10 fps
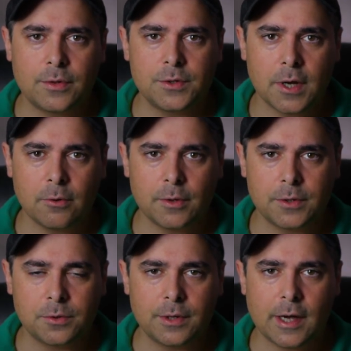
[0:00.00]
the general
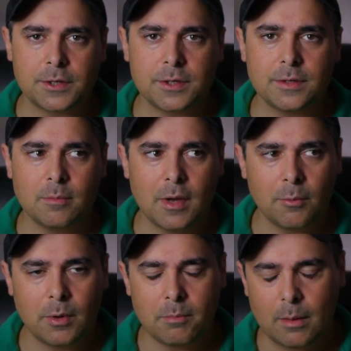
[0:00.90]
introduction, the
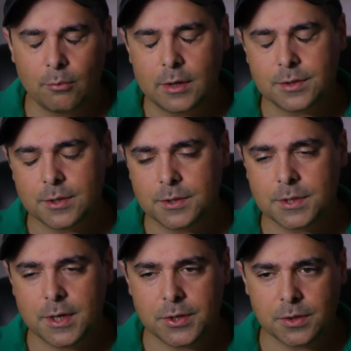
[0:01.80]
mem- memory
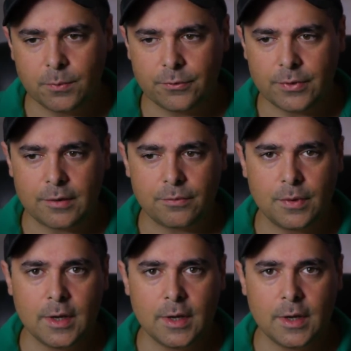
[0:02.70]
association was that